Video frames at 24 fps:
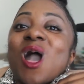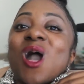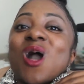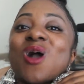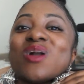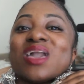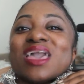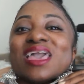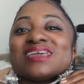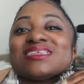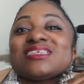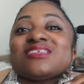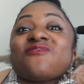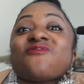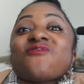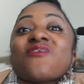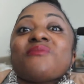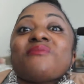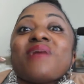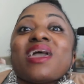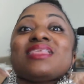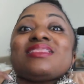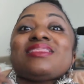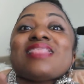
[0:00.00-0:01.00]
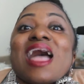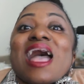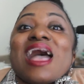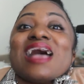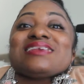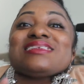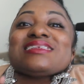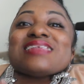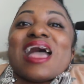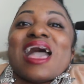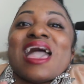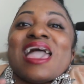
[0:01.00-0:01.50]
Okay, so for my
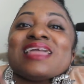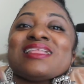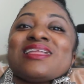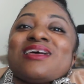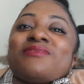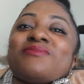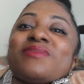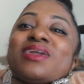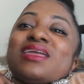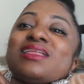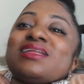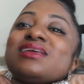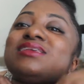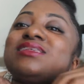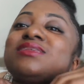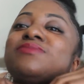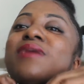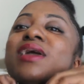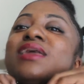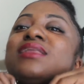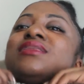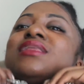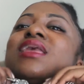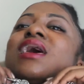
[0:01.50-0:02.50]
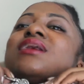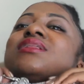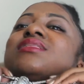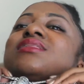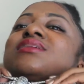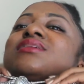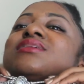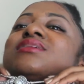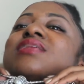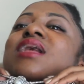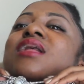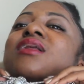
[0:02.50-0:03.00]
last item, it is my
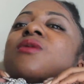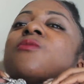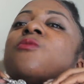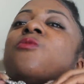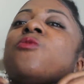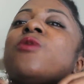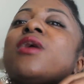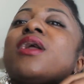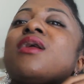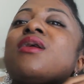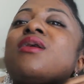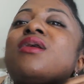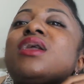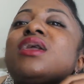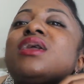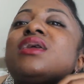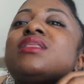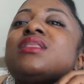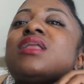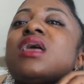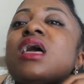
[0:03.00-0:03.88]
necklace that I'm wearing.